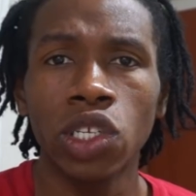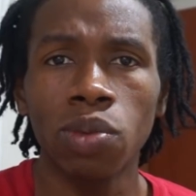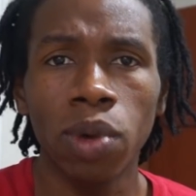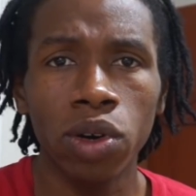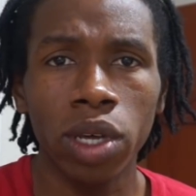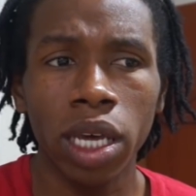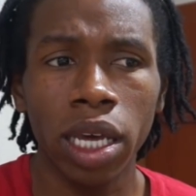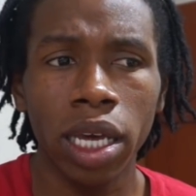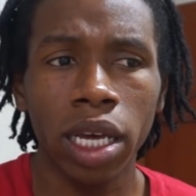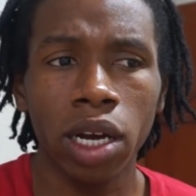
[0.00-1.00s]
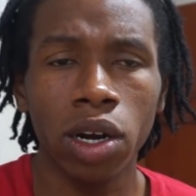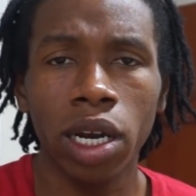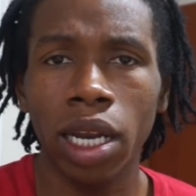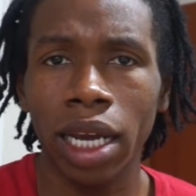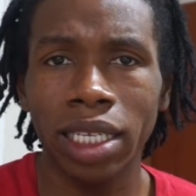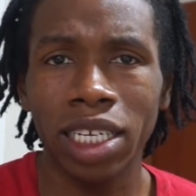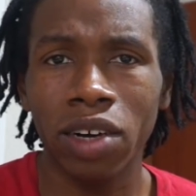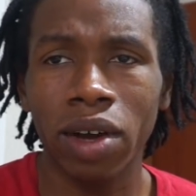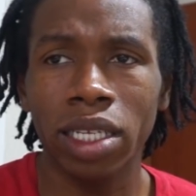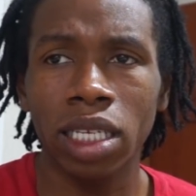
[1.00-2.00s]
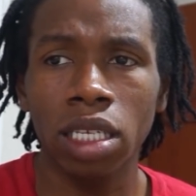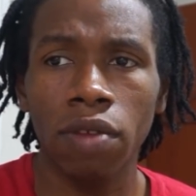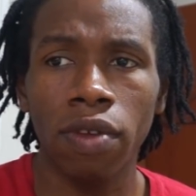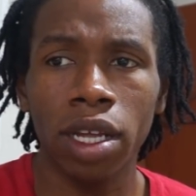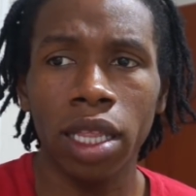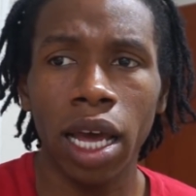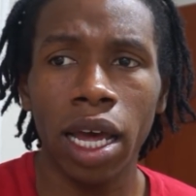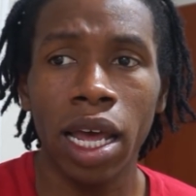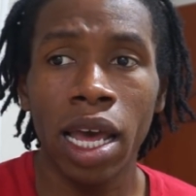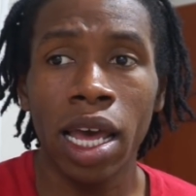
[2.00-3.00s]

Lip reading: smoking or like cigarettes and stuff like that,